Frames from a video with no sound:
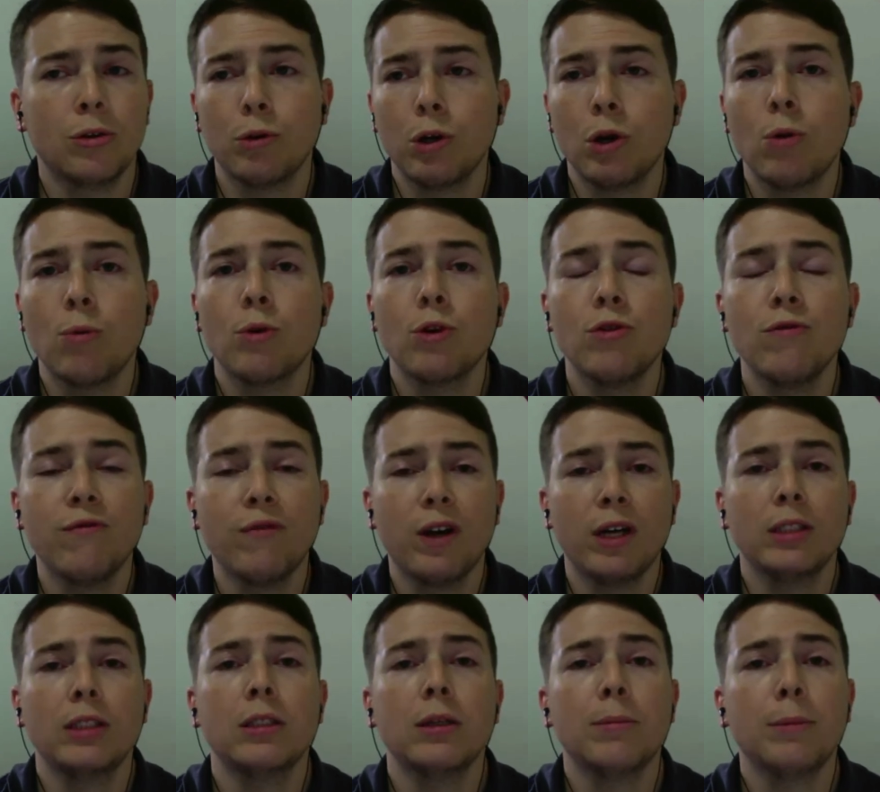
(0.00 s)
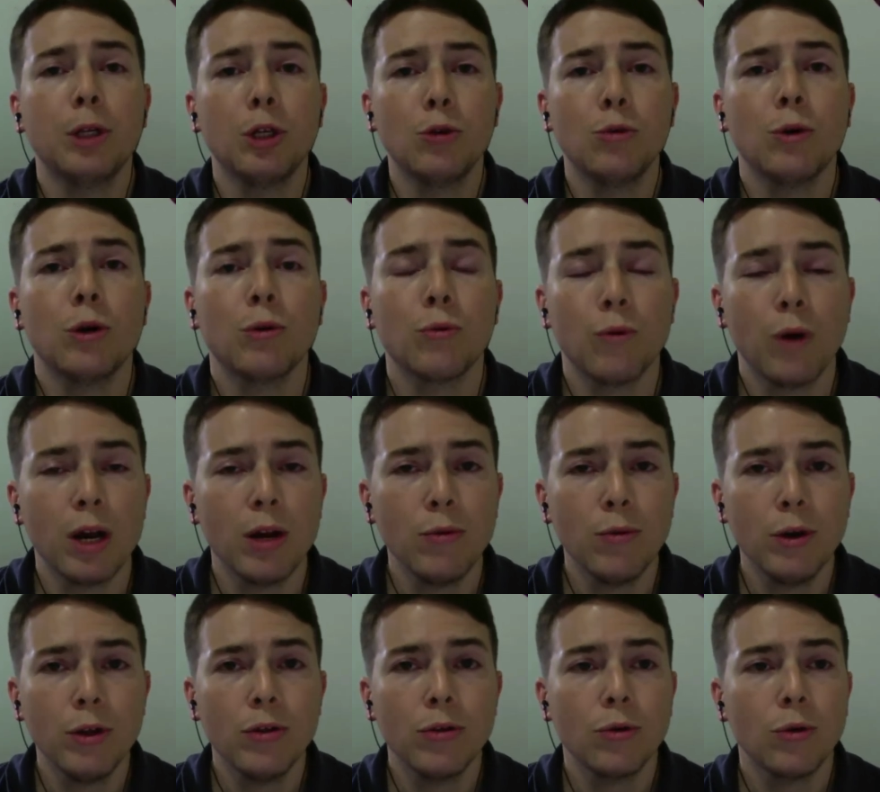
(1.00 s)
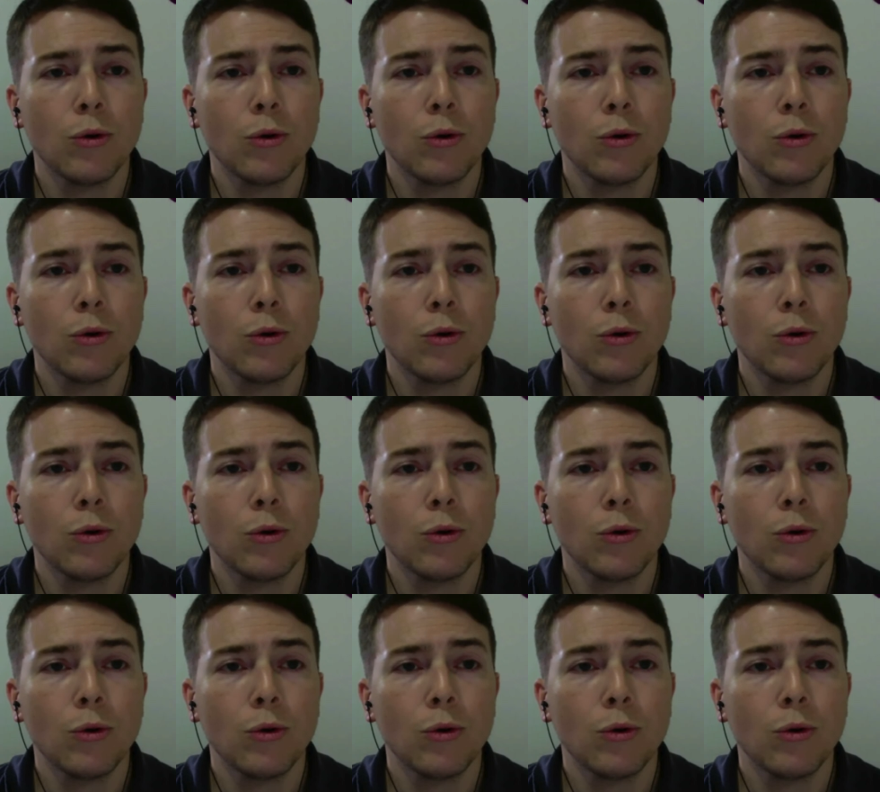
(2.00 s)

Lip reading: you know, where you find somebody you want to write with,